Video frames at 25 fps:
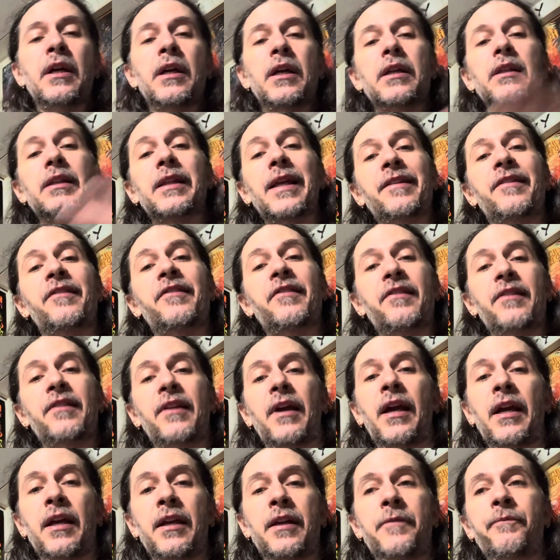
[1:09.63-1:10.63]
Let's
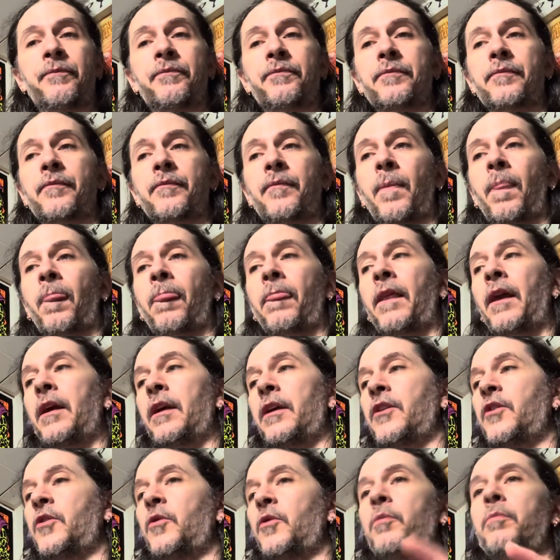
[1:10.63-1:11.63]
say
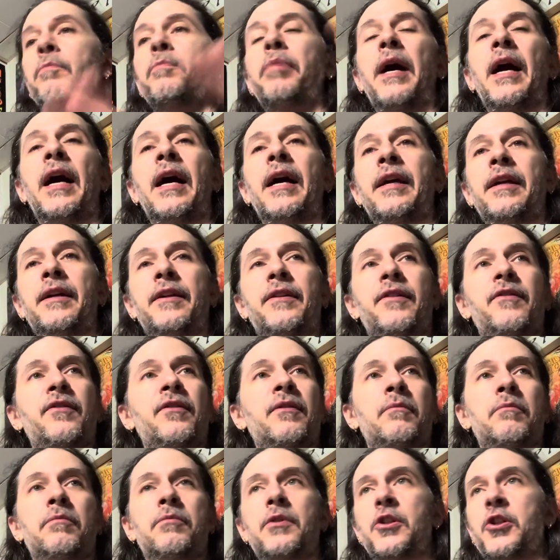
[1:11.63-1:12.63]
you buy
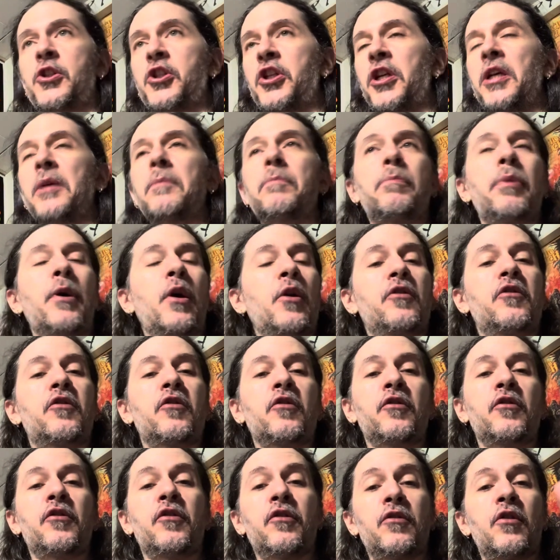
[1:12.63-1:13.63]
some cheap
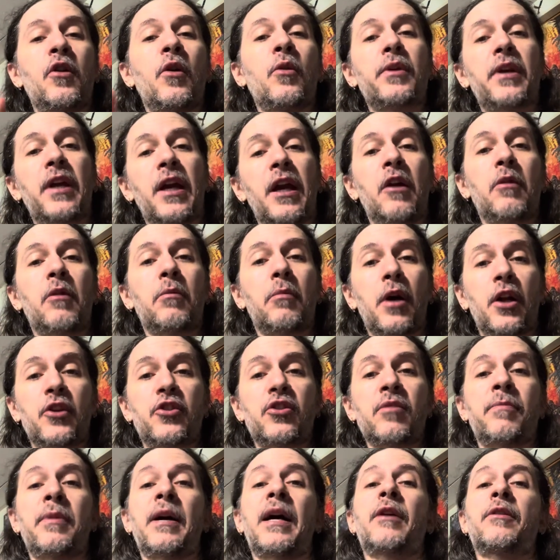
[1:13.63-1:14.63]
posters you don't care much
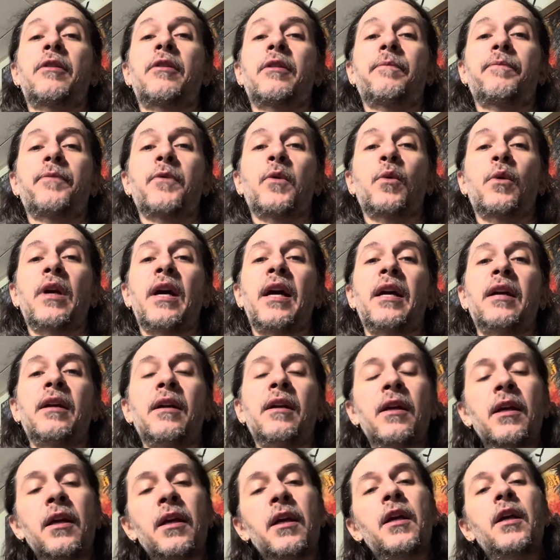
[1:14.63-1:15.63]
about, okay?
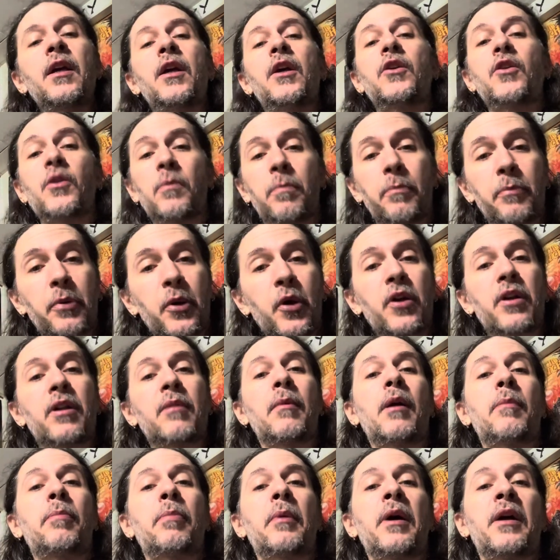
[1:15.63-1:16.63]
You put them
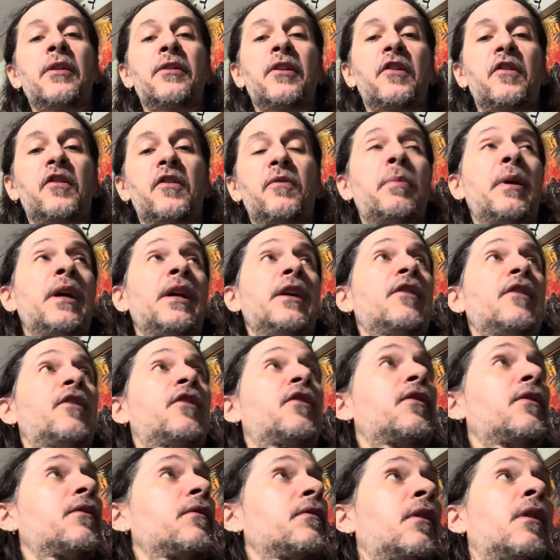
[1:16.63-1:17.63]
up on the
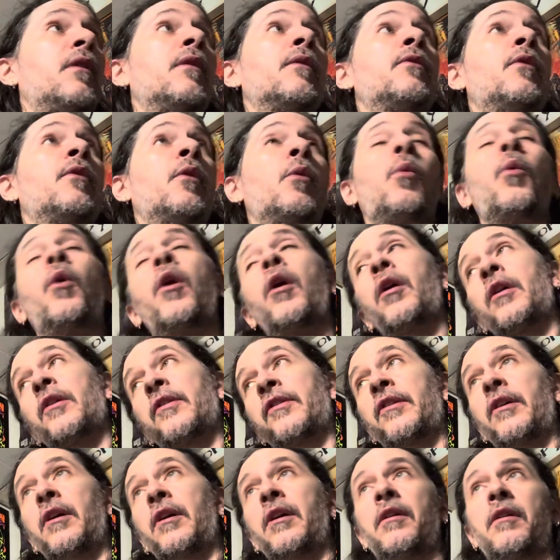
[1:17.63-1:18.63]
space, the
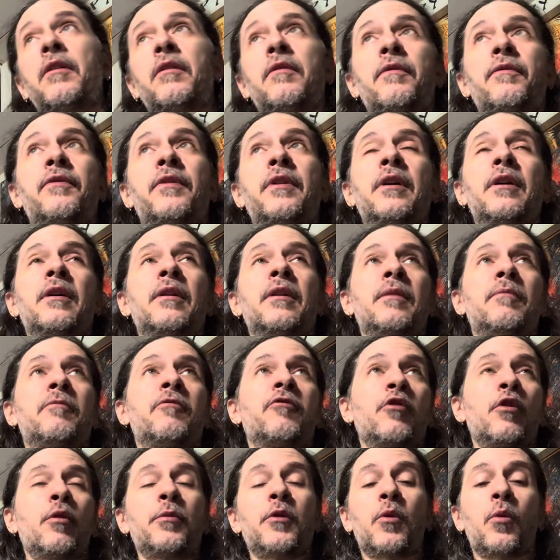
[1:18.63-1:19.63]
walls of the
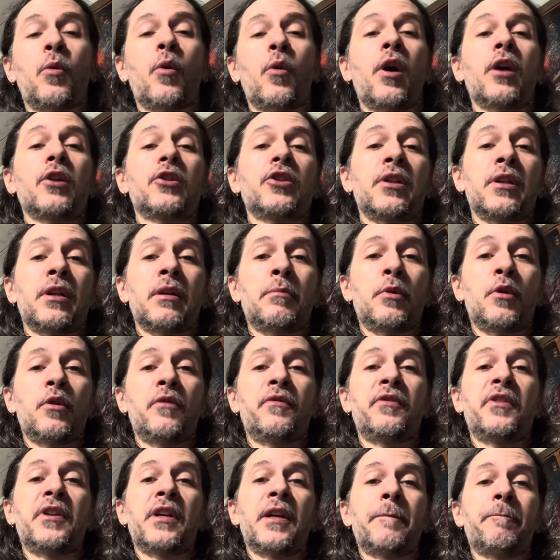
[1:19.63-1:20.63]
room you're watching a
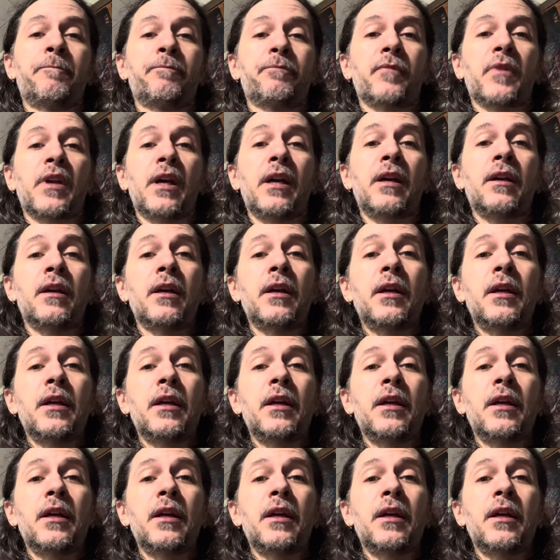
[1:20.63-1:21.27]
movie in, okay?